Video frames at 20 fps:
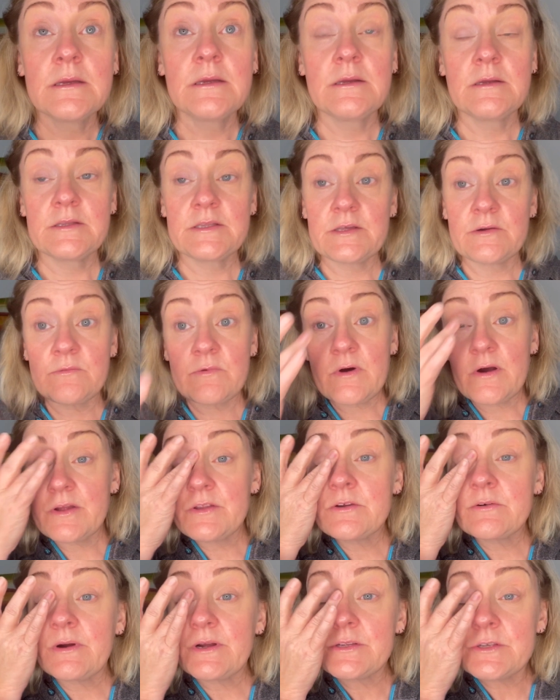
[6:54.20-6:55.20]
So why
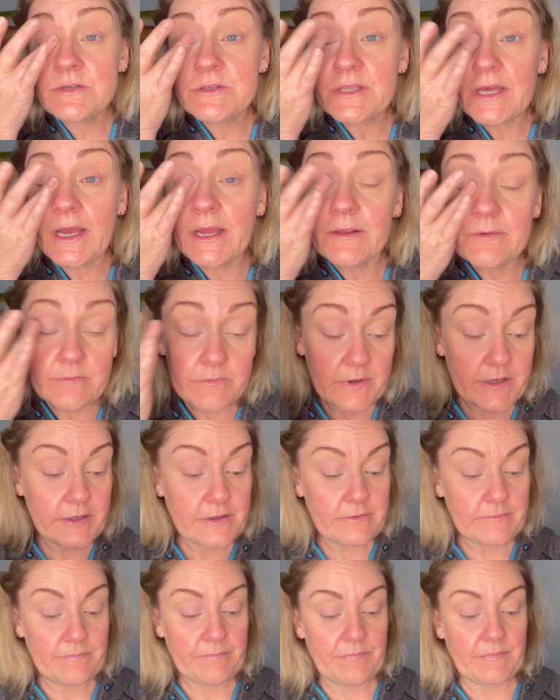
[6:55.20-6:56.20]
do I do that?
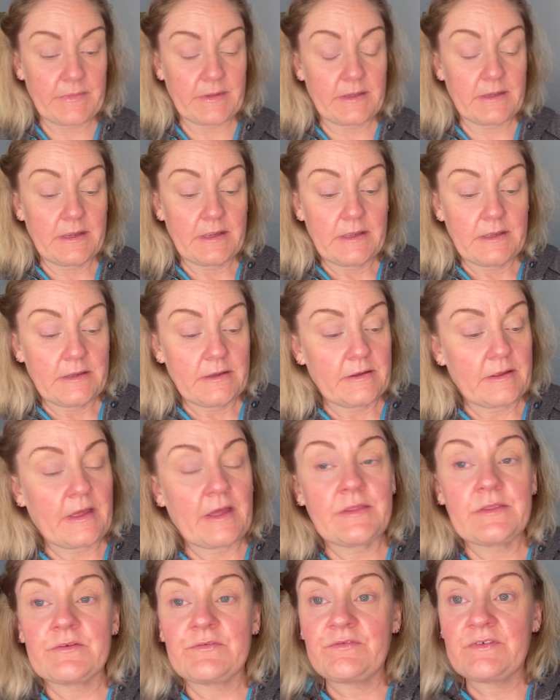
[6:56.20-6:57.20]
Well,
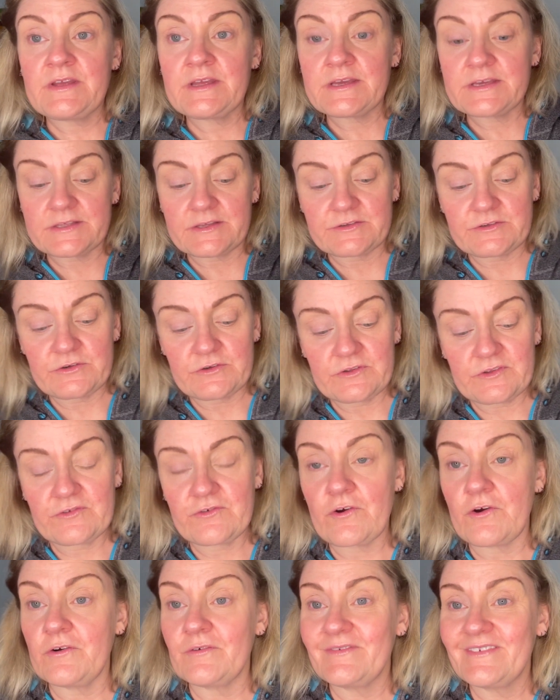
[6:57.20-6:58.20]
other fingers are too
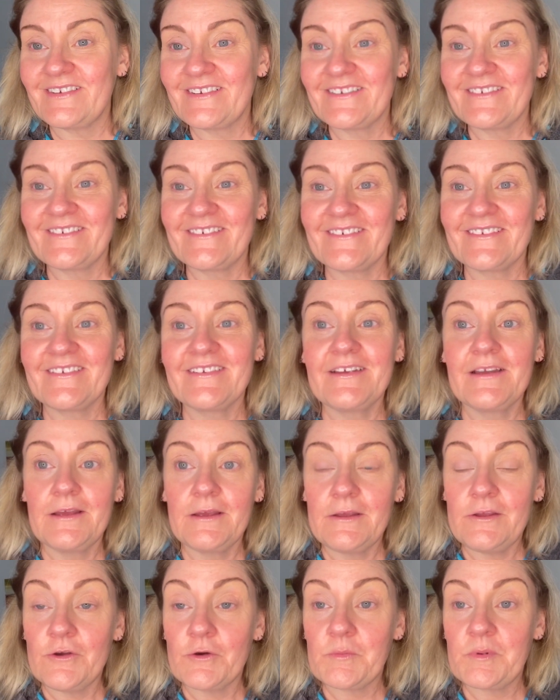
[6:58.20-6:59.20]
strong.
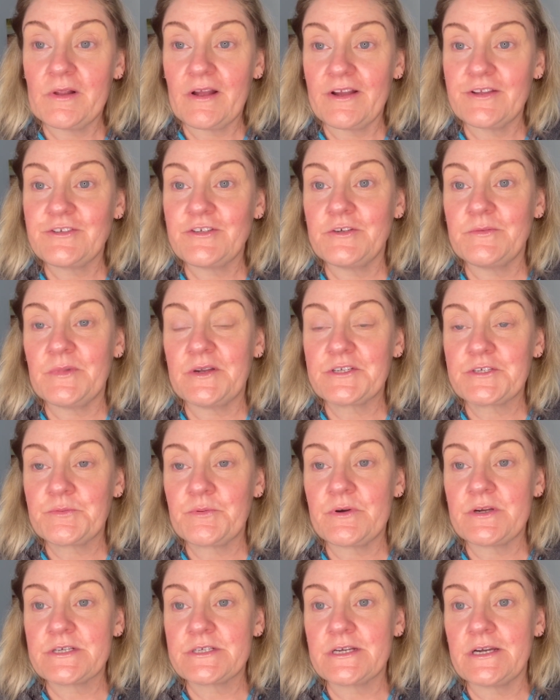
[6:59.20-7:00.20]
You apply too much
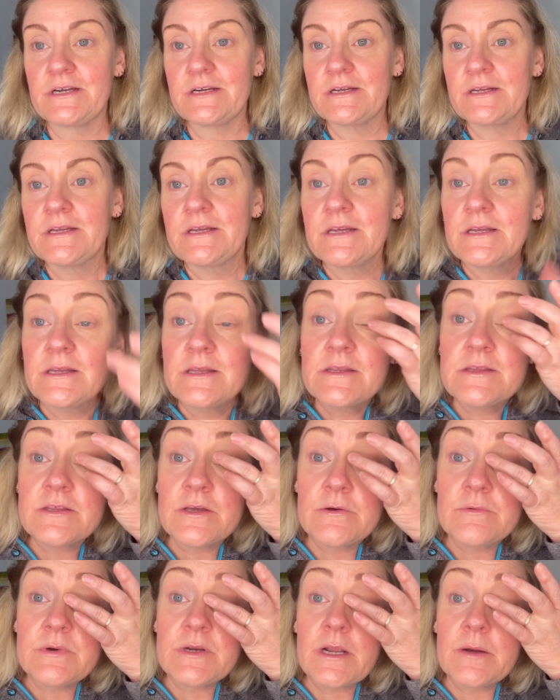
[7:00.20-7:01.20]
pressure.
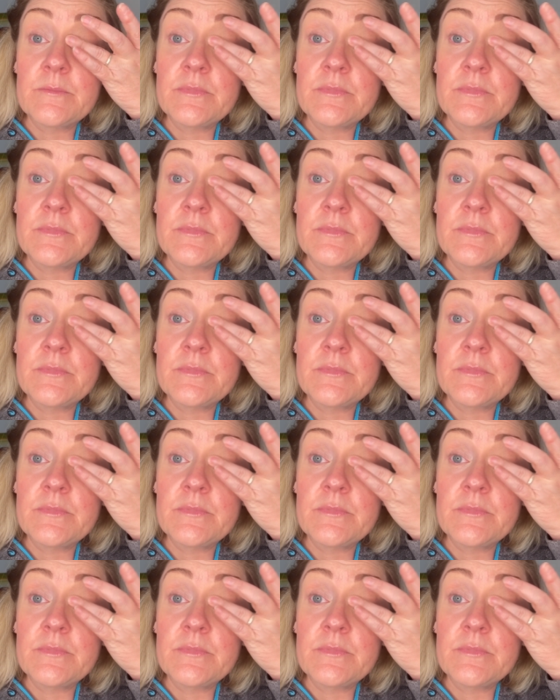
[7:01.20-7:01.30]
So when I'm